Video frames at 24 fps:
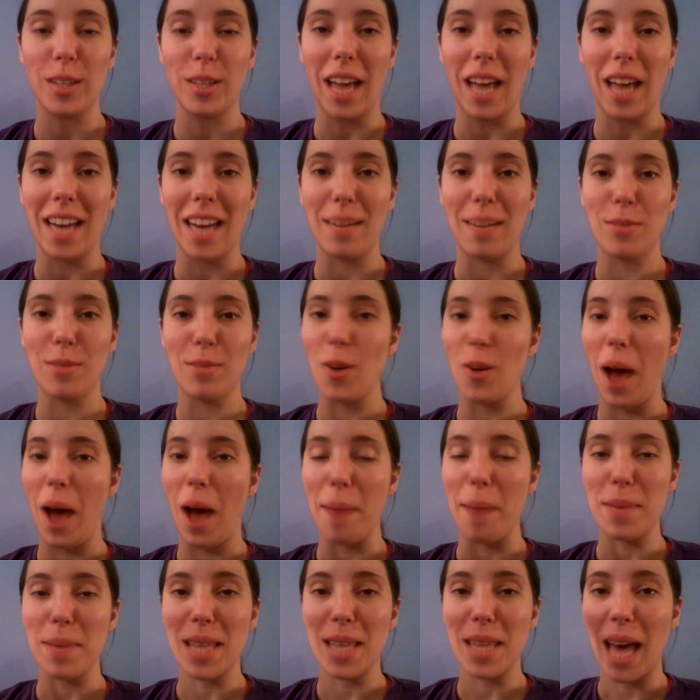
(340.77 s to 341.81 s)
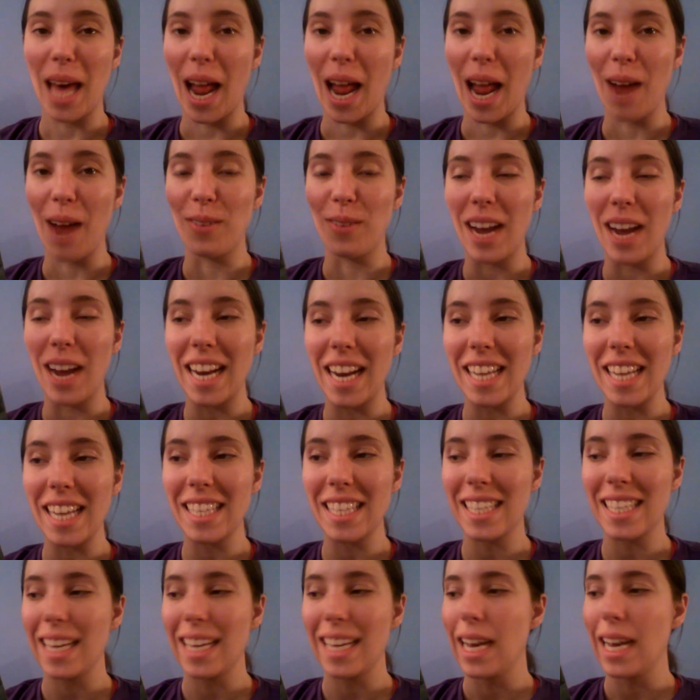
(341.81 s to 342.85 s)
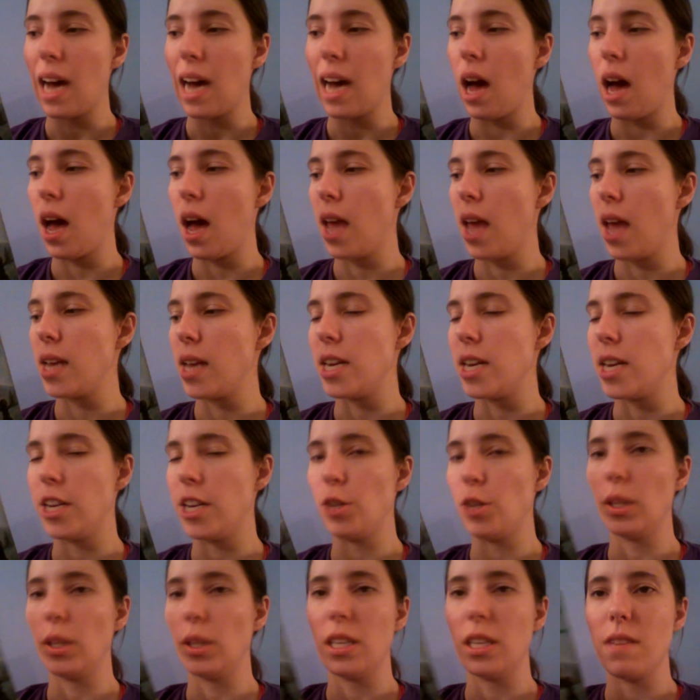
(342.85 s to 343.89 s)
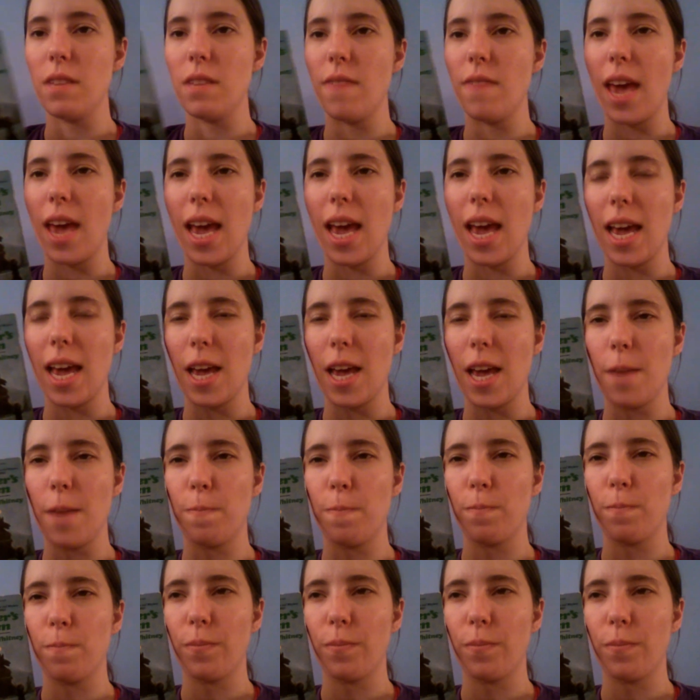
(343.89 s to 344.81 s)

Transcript: And I'm so happy that I read it. I need to leave a